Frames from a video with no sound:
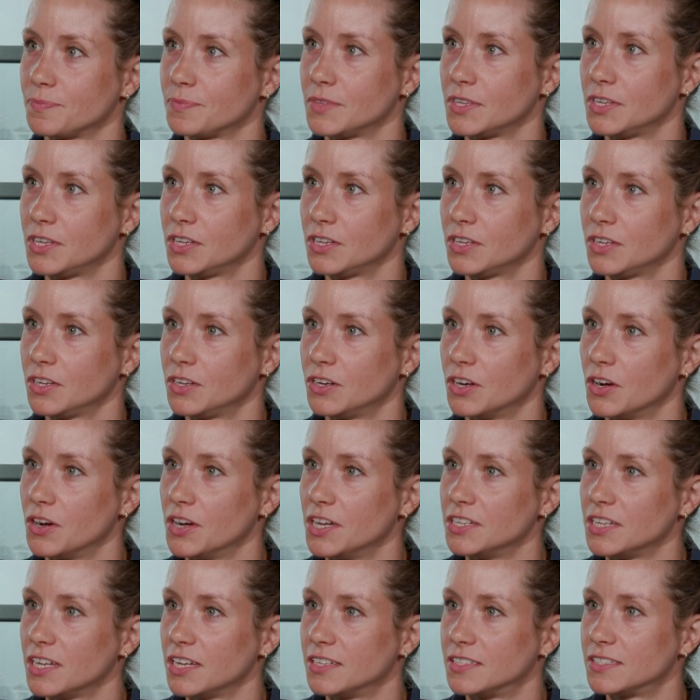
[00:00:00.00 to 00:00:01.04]

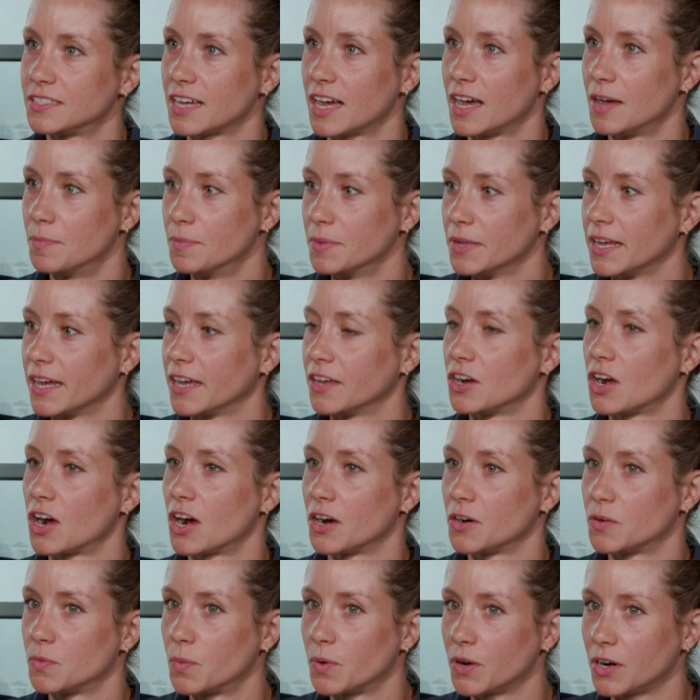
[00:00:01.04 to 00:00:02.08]
it's humbling and
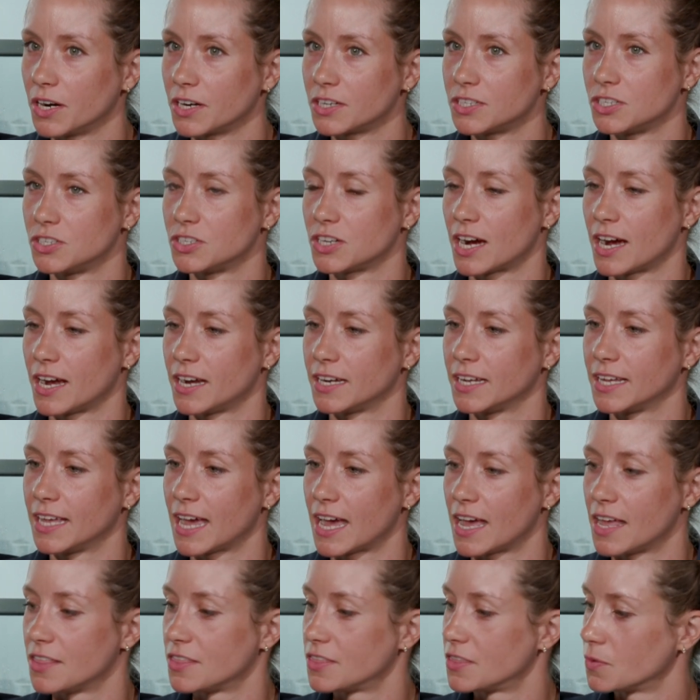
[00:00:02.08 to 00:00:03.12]
hard work to try to
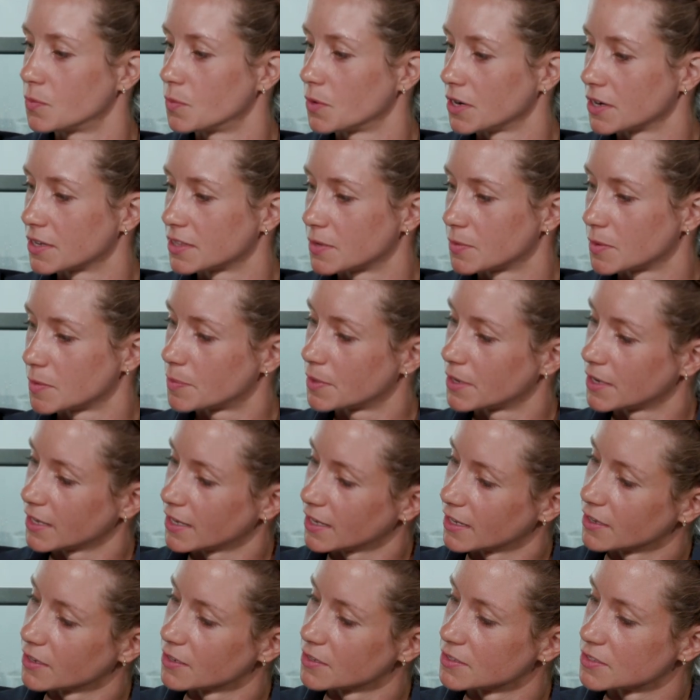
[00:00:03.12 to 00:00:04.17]
get the work that we're putting
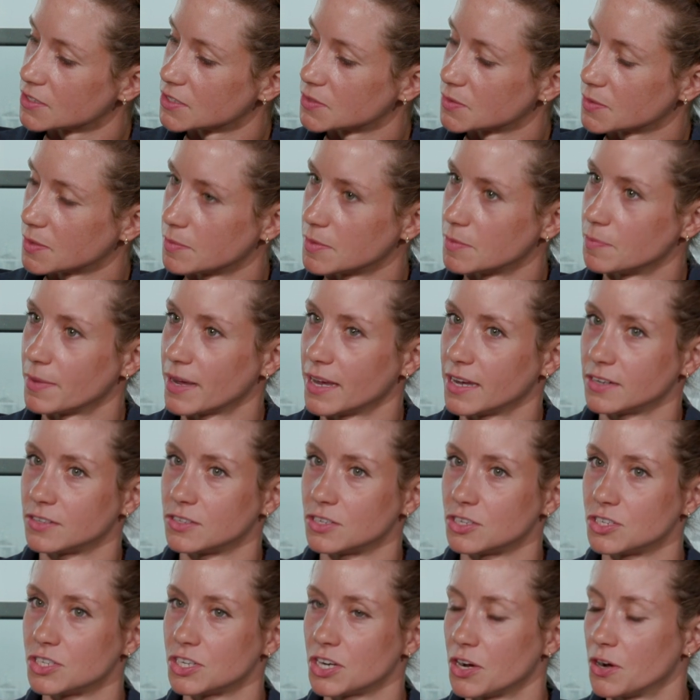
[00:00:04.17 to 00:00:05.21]
in on swim and bike
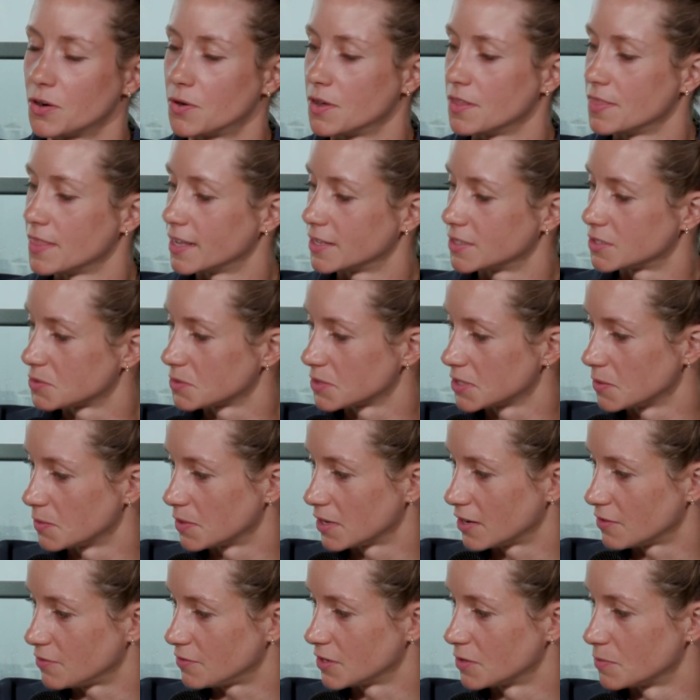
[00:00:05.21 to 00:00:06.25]
to show. And that's really
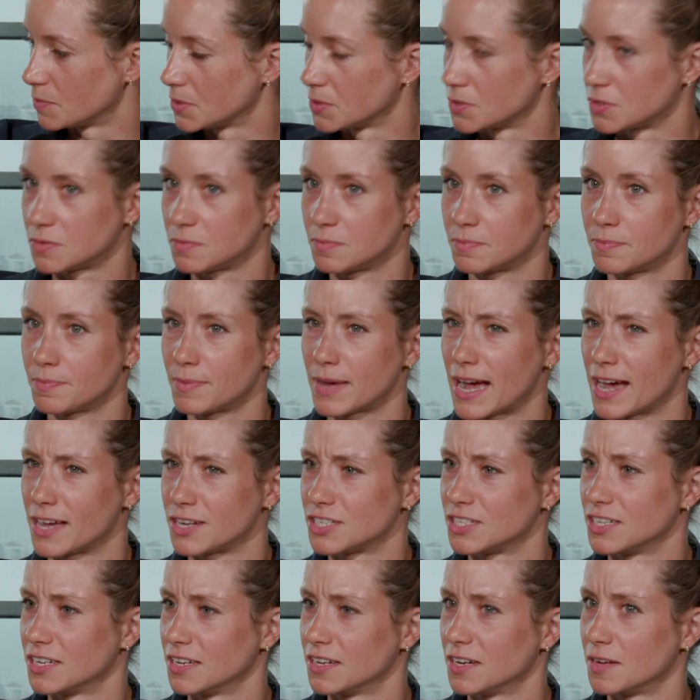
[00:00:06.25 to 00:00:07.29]
what I feel most
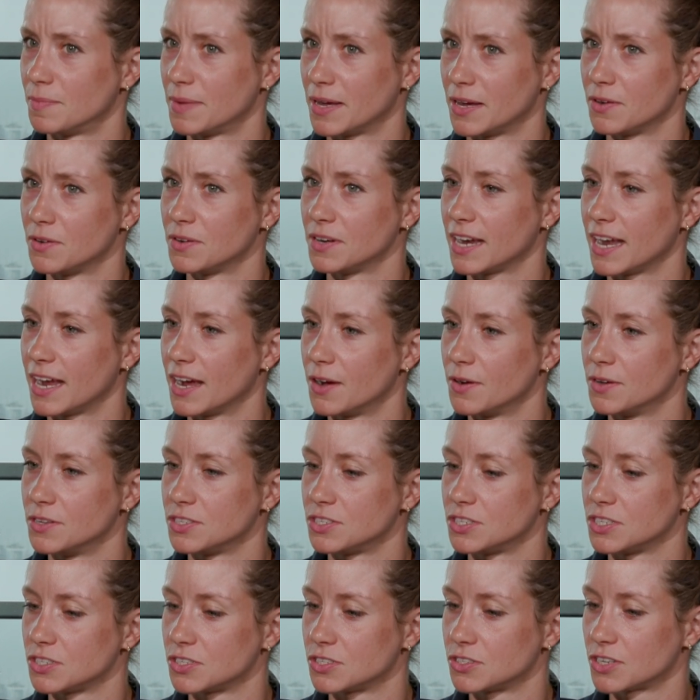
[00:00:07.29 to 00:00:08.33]
passionate about now, is
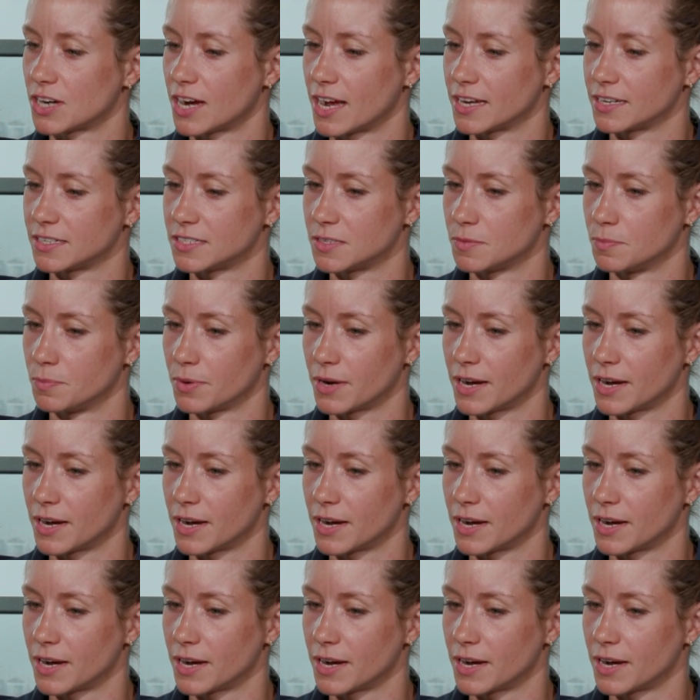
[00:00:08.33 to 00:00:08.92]
just trying to